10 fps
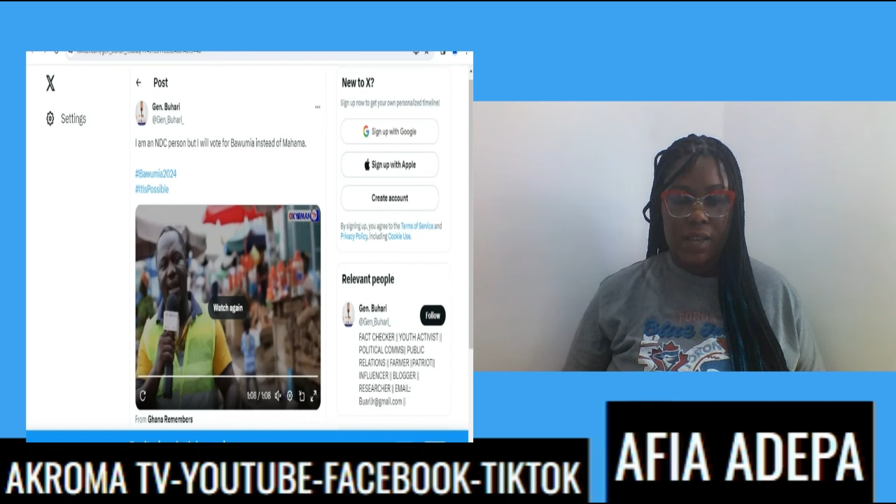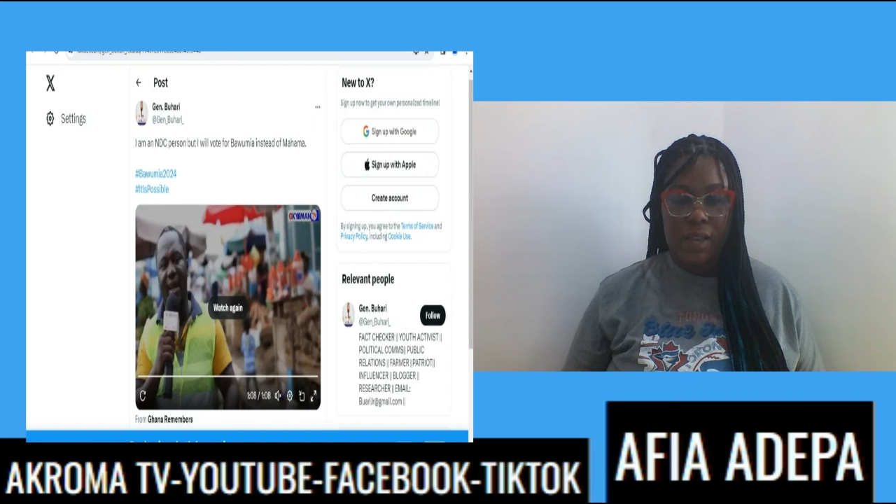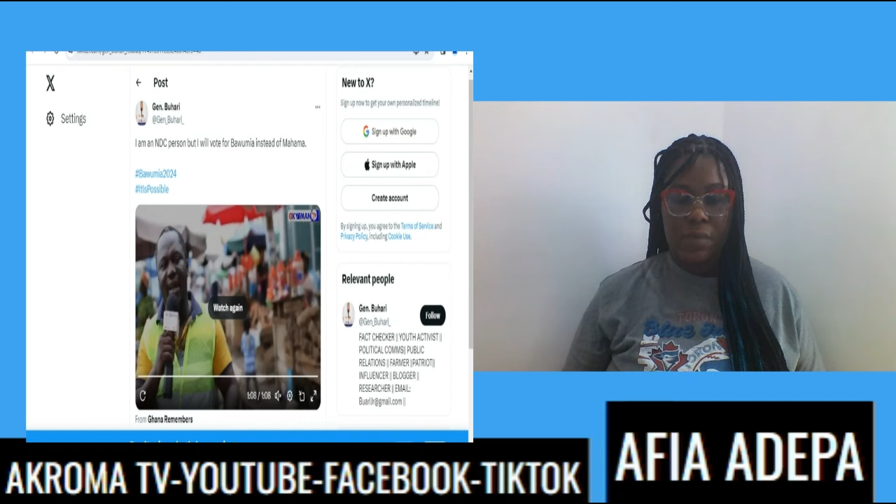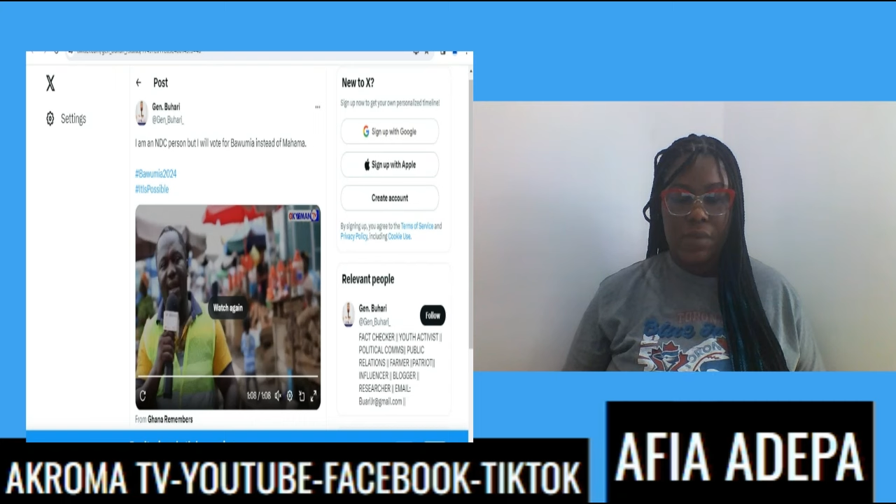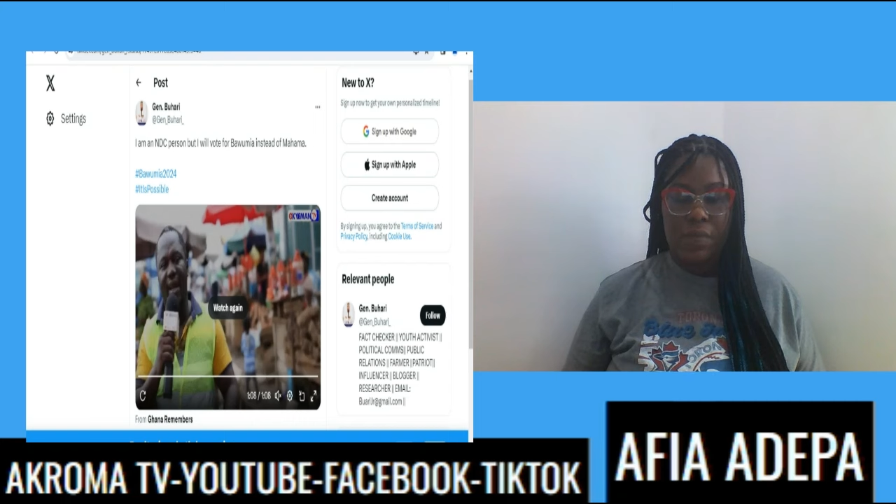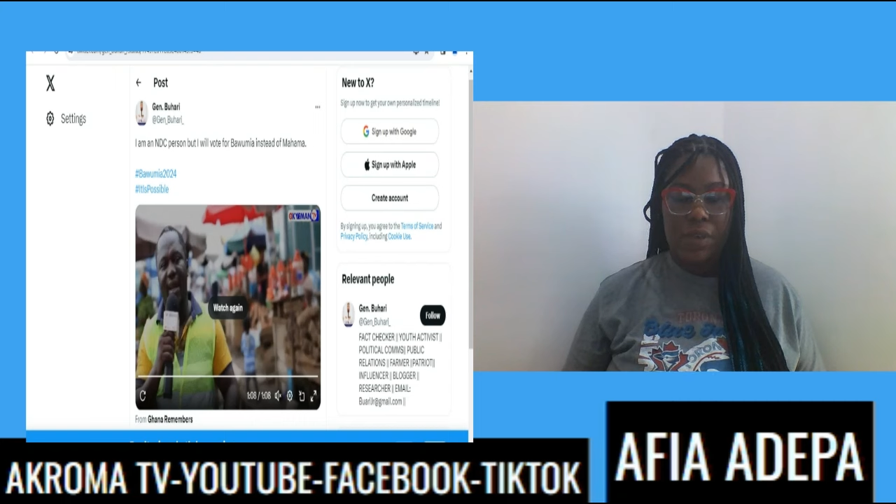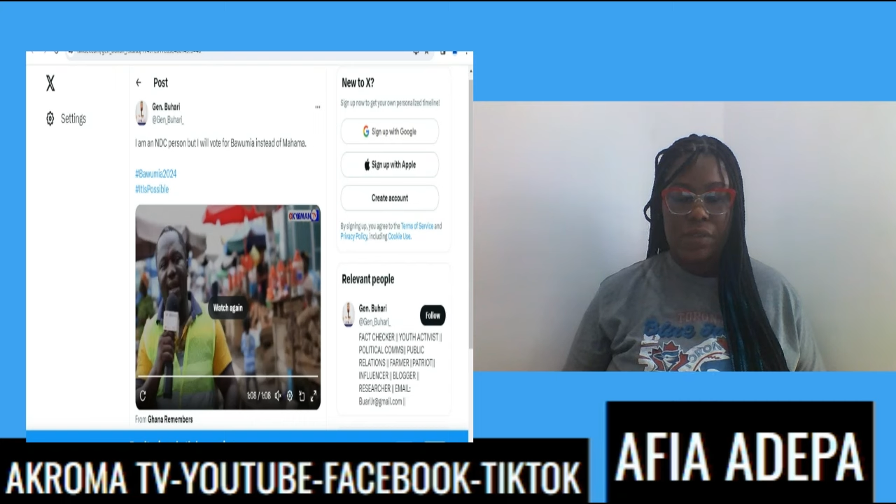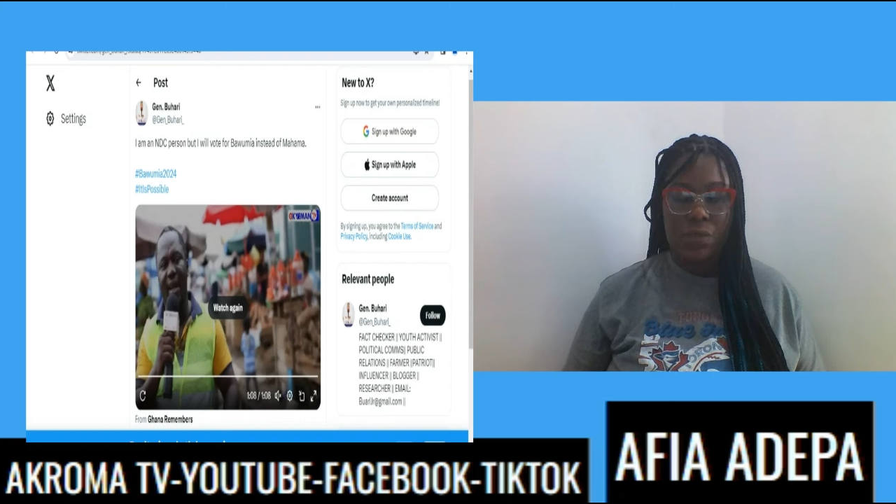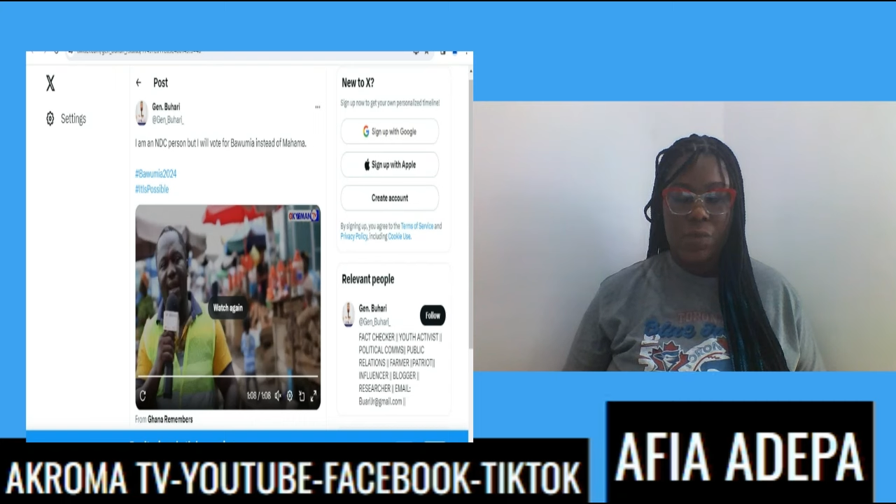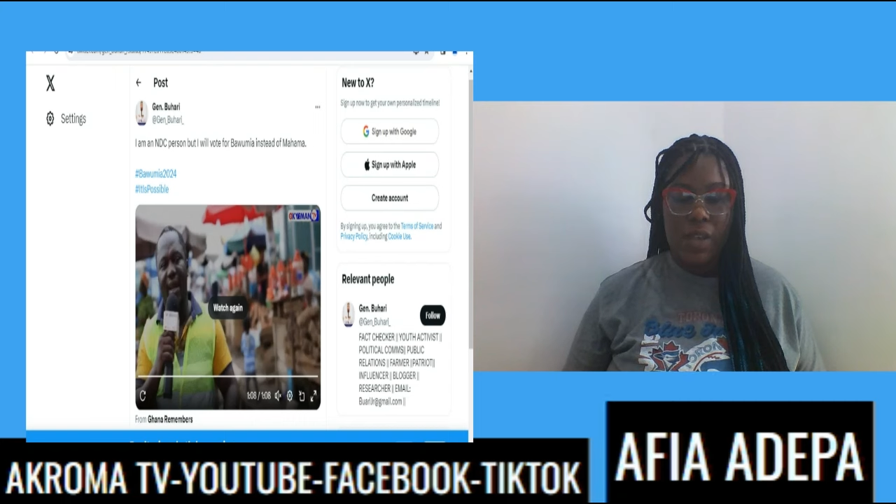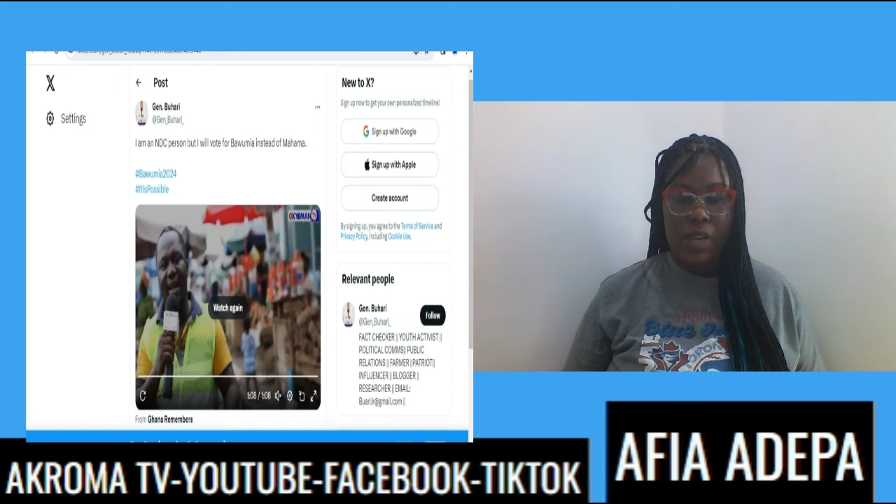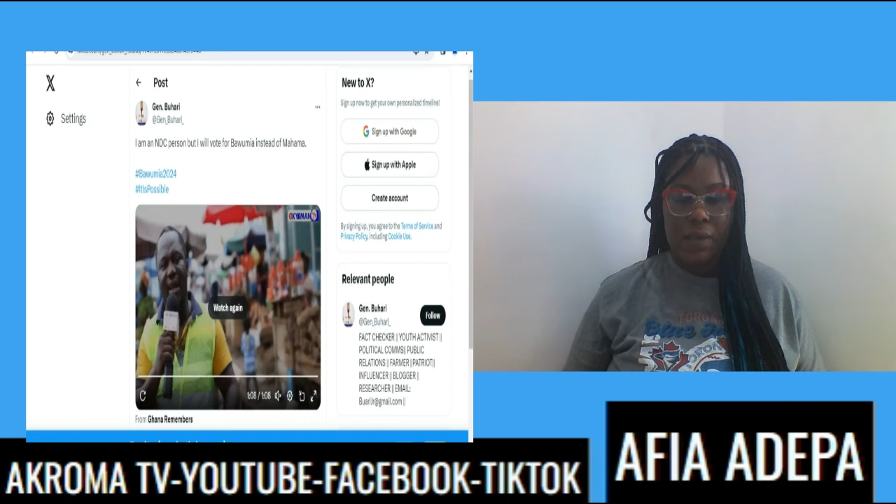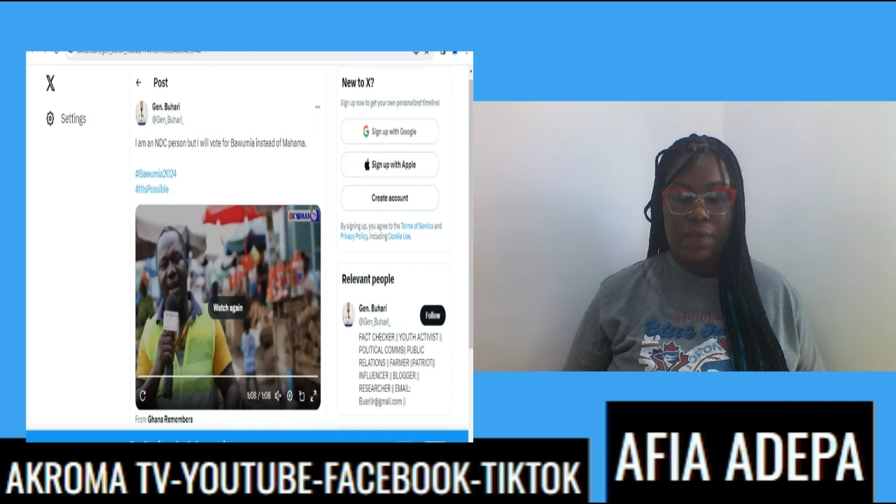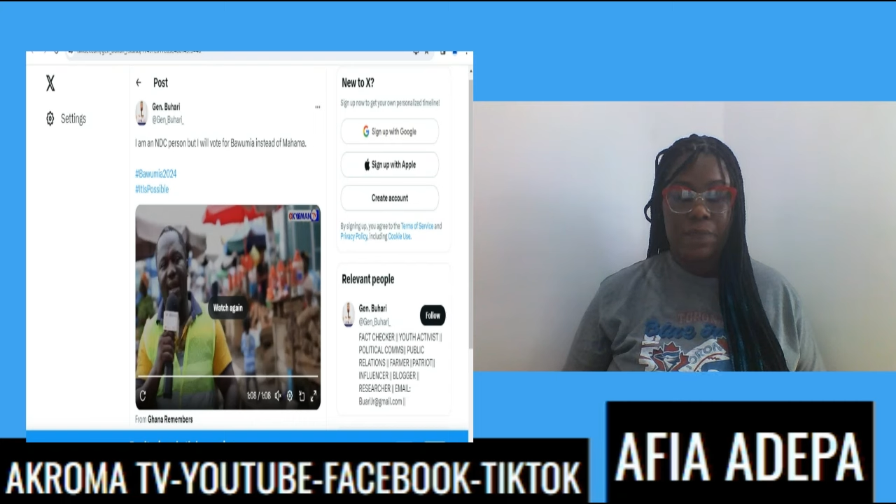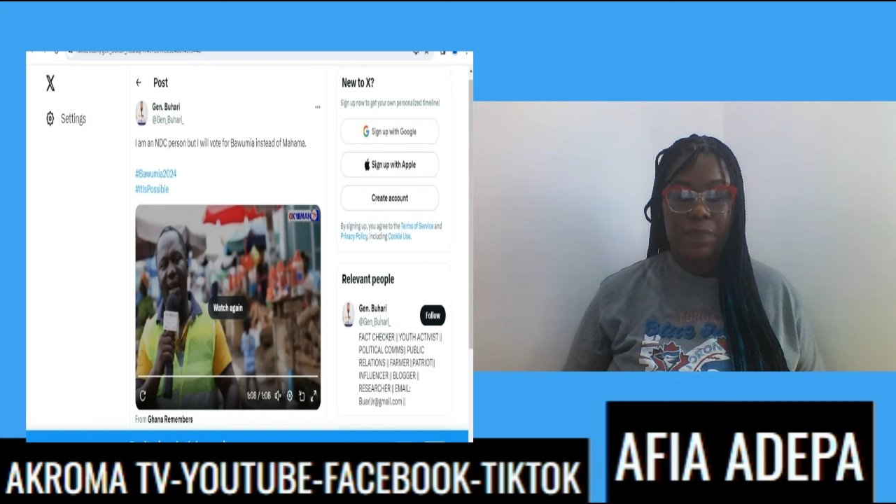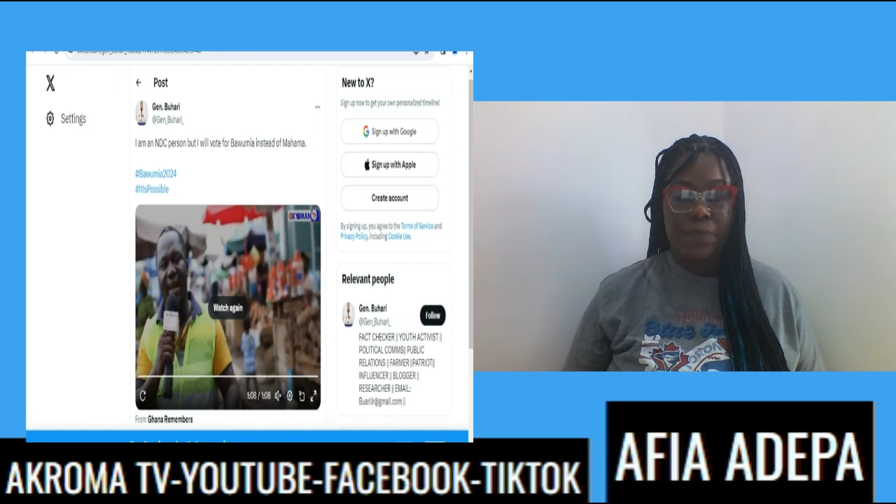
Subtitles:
MPP is winning.